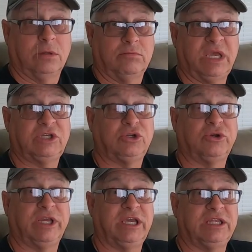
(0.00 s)
Make
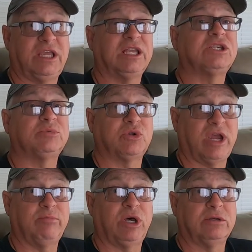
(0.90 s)
sure to hit that
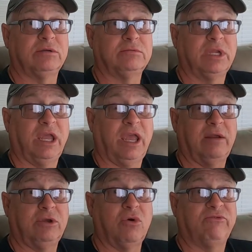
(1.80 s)
subscribe button
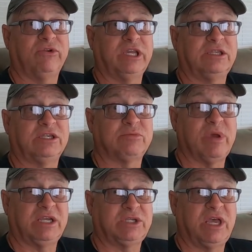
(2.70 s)
and don't forget to
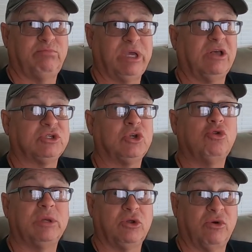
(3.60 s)
smash that bell so
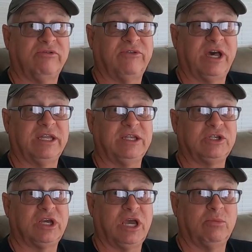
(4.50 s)
you'll be notified
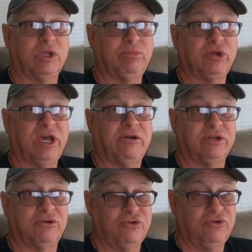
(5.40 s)
each time we put out
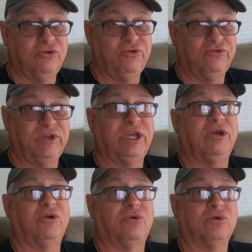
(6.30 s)
a new
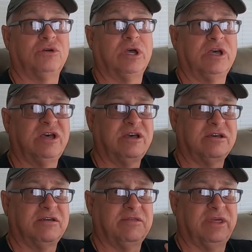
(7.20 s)
video.
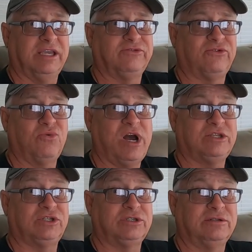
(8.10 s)
Thanks for
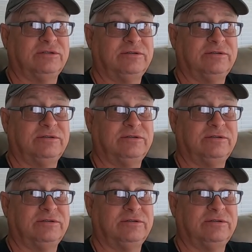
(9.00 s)
watching.